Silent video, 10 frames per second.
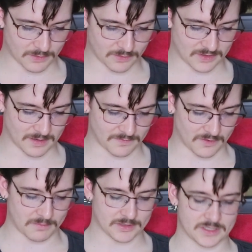models come
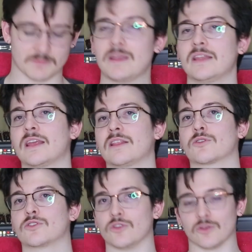from, but to me, they
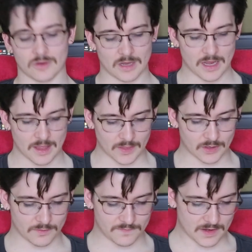look new. They
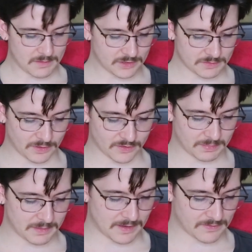could very much
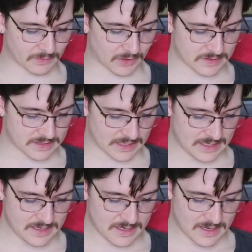possibly be from Cursed City,